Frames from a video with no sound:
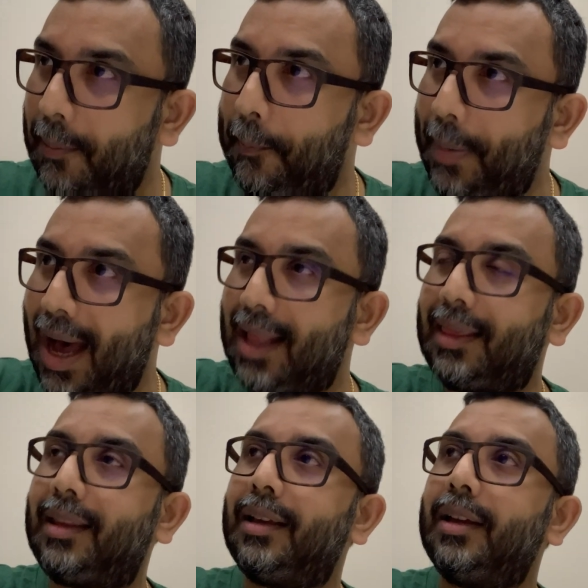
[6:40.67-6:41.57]

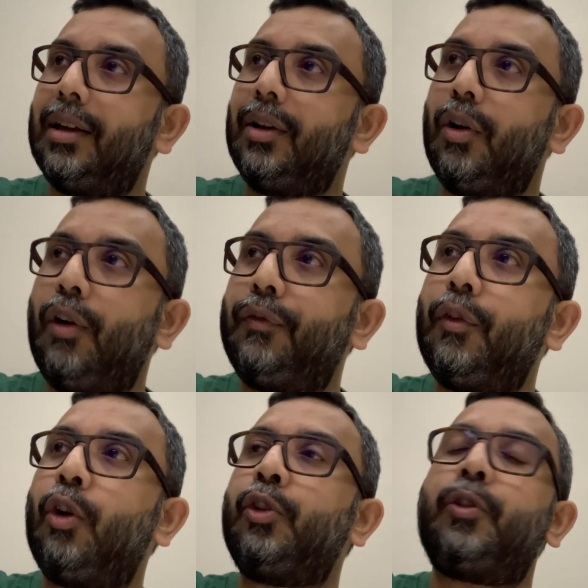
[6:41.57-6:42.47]
path of
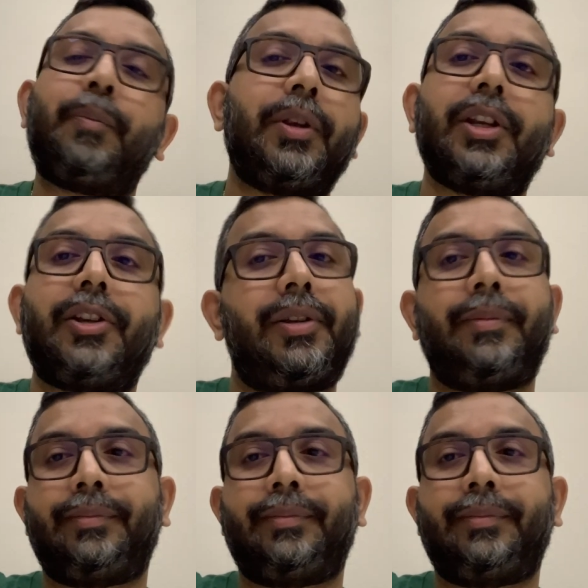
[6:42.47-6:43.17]
entrepreneurship.